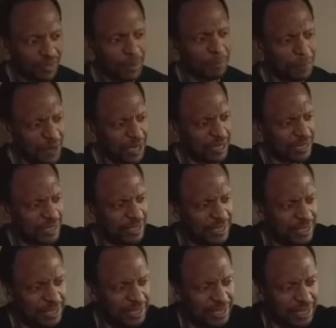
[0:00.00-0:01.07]
but
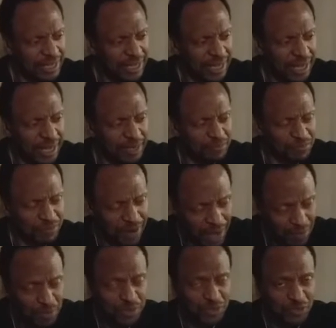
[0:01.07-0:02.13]
I
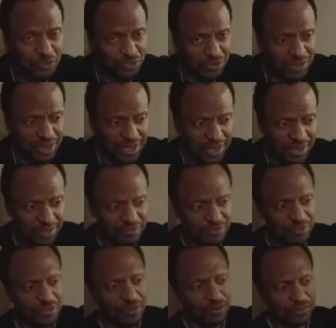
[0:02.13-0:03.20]
probably should have.
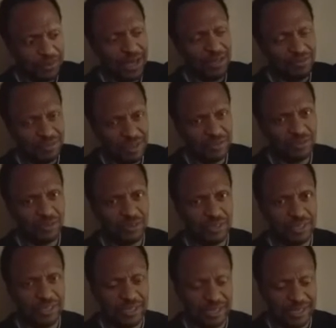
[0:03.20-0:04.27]
So I'll touch on it
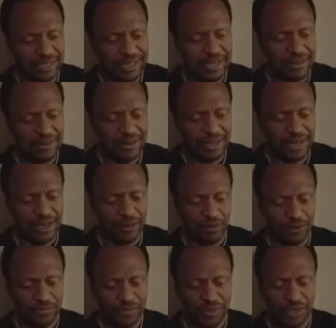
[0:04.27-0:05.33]
here now.
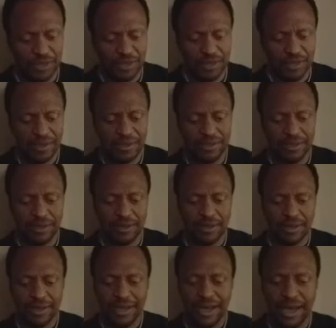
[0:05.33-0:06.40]
Now,
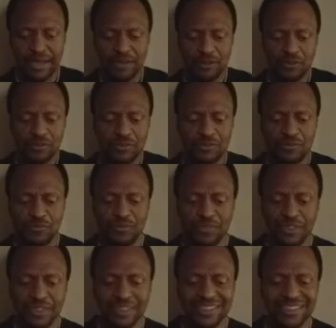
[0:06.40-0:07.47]
I know
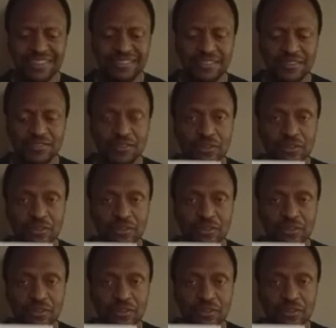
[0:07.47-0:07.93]
this is